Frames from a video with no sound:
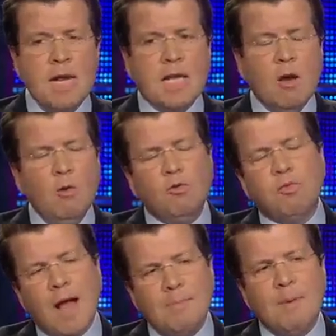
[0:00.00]
it goes
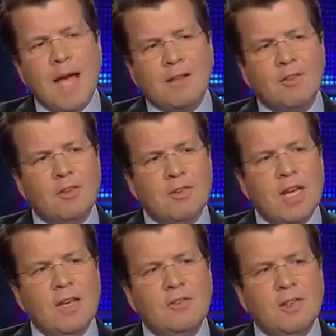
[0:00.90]
right back to your
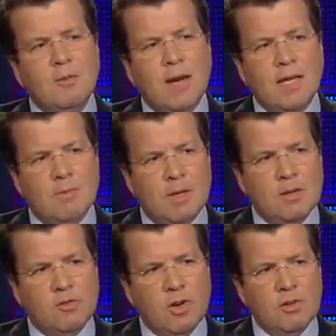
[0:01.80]
days of the Reagan
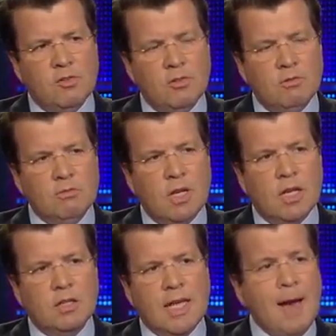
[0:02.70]
administration
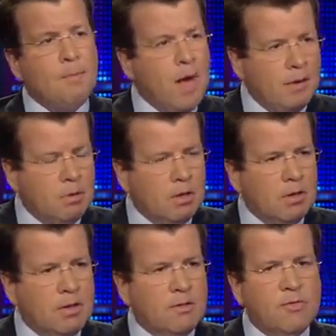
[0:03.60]
and Cap
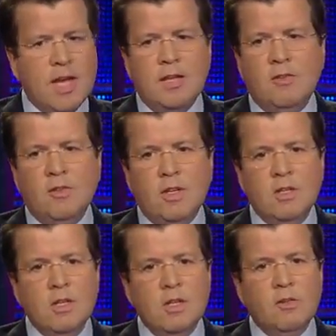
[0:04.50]
Weinberger and defense
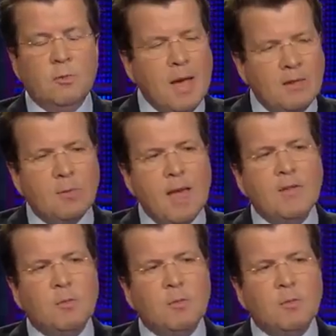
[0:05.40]
and spend, spend,